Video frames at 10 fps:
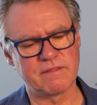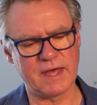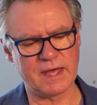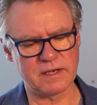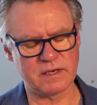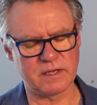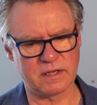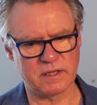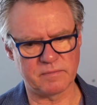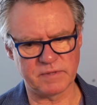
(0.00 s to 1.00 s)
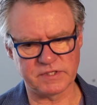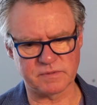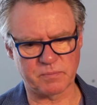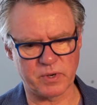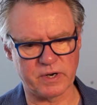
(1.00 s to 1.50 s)
That um, it's
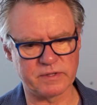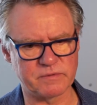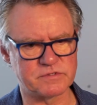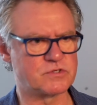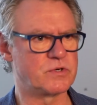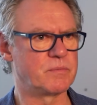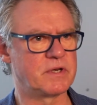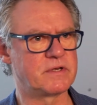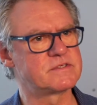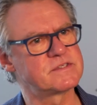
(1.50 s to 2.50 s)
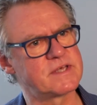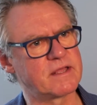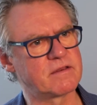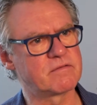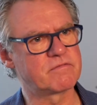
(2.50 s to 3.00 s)
a prayer that was attributed to
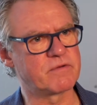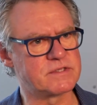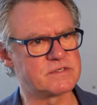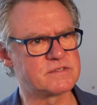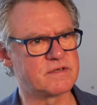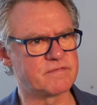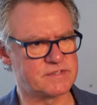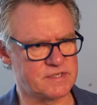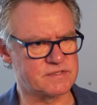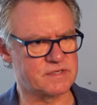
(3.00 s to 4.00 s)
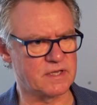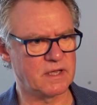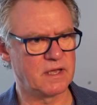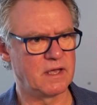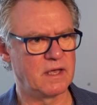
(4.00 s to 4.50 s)
St. Francis of
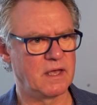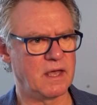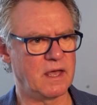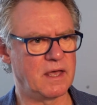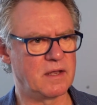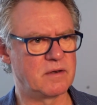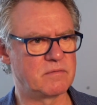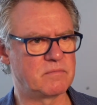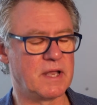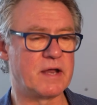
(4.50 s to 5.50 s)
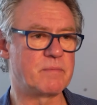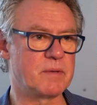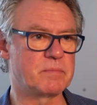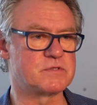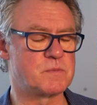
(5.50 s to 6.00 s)
Assisi, and a lot of
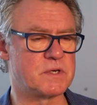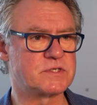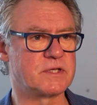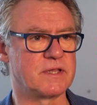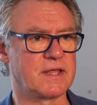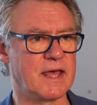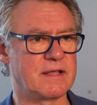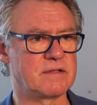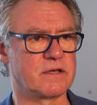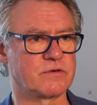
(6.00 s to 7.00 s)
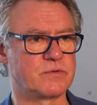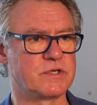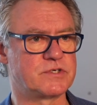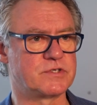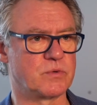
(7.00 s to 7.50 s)
people, especially in the Catholic
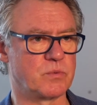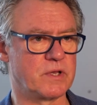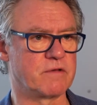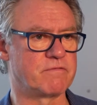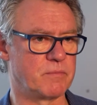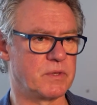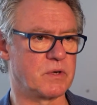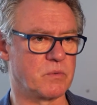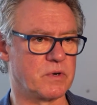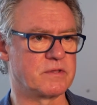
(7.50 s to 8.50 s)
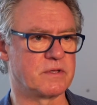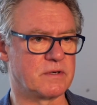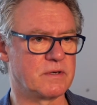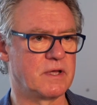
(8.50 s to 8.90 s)
tradition, are really familiar with it.